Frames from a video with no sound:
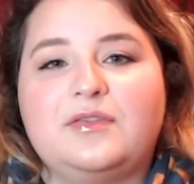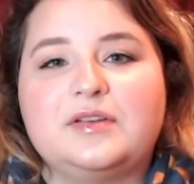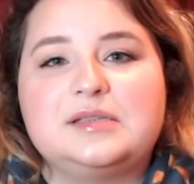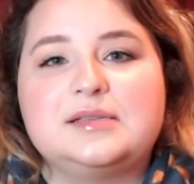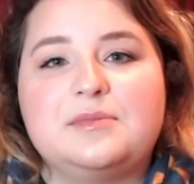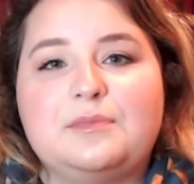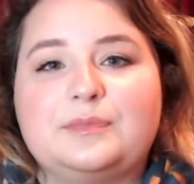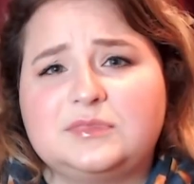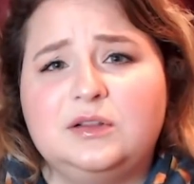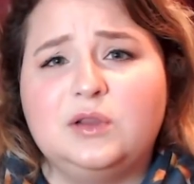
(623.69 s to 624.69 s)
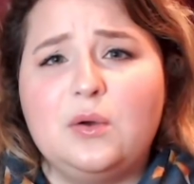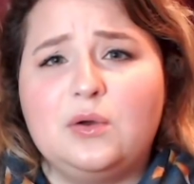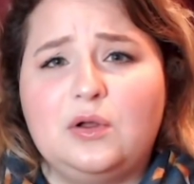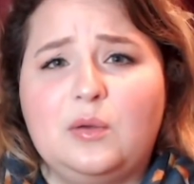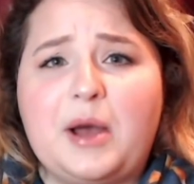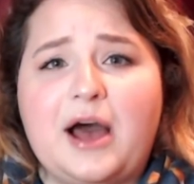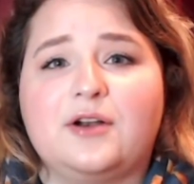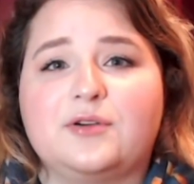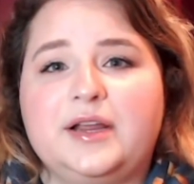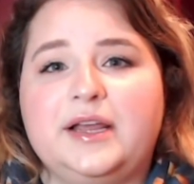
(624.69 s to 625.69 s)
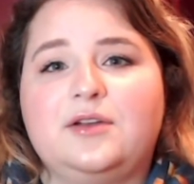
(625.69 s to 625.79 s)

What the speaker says: some local pottery,